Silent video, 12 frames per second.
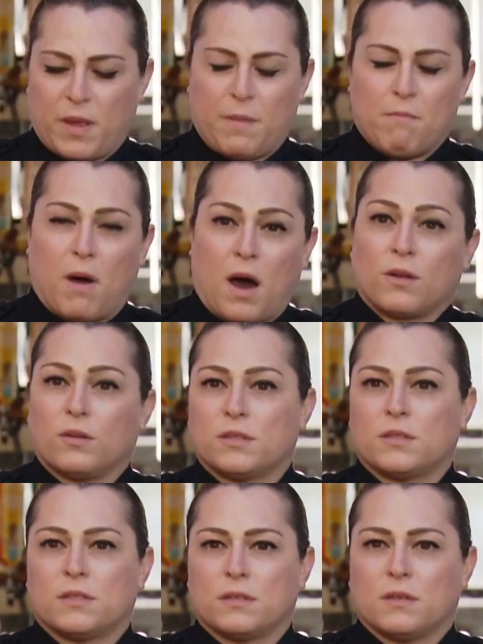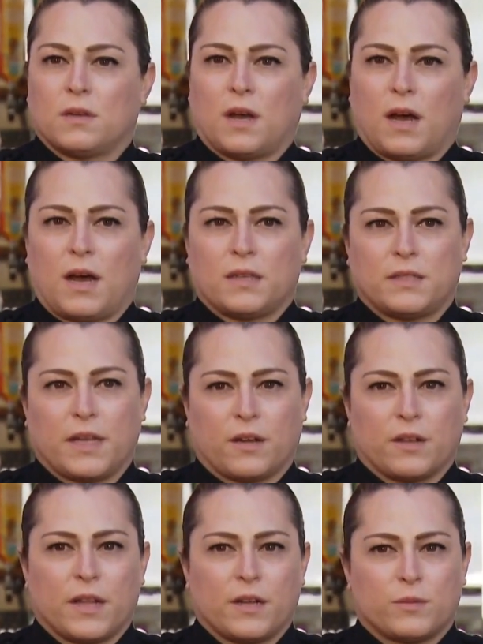It models a uh,
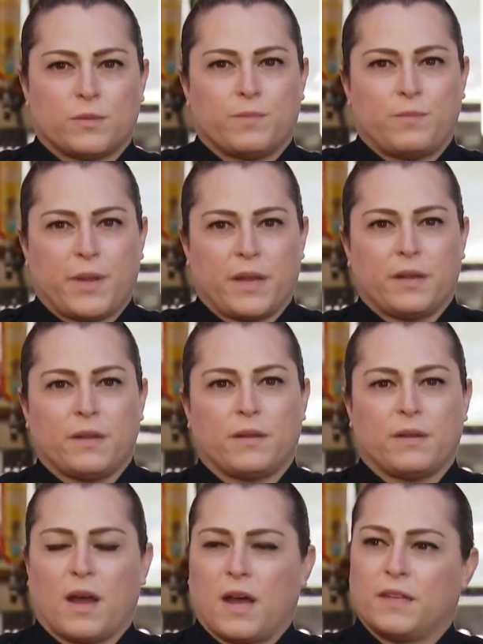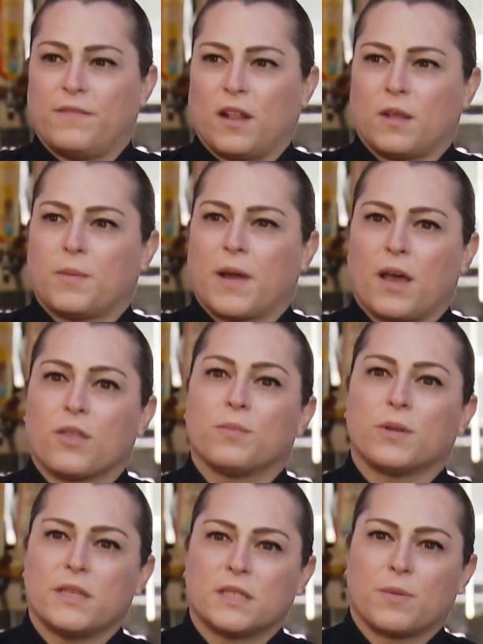sticker that has been uh, developed by other
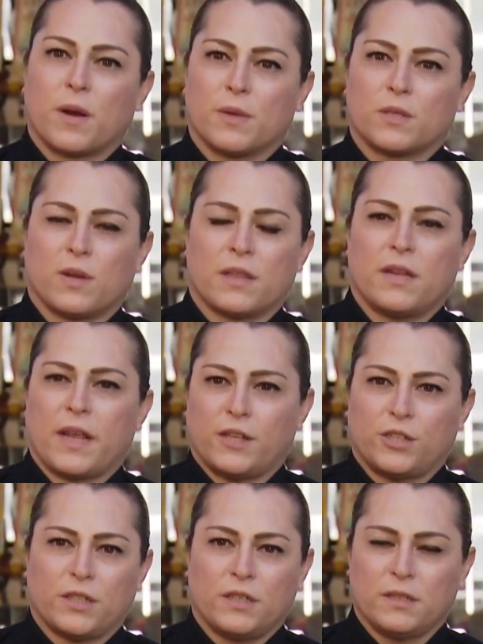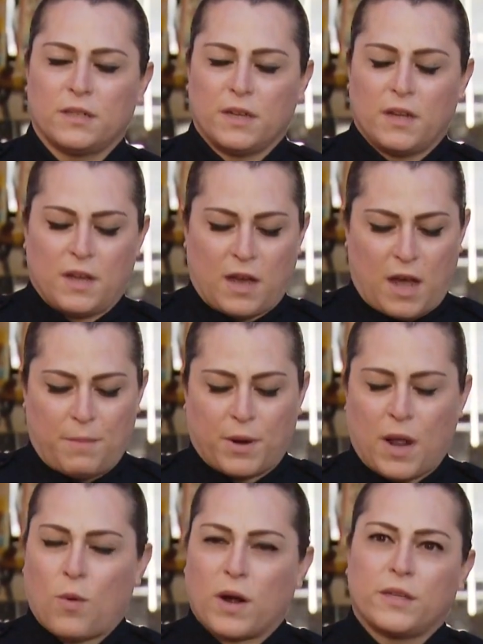police departments around the nation um, but
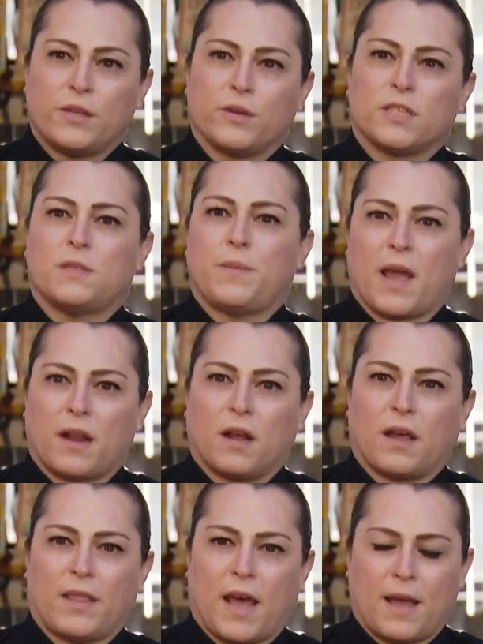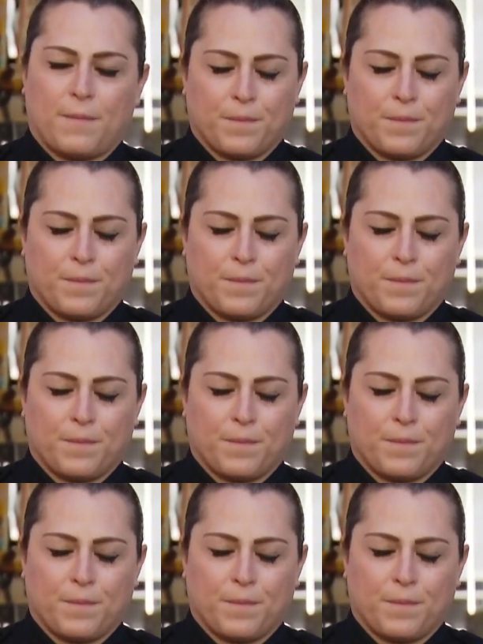I wanted to expand on that.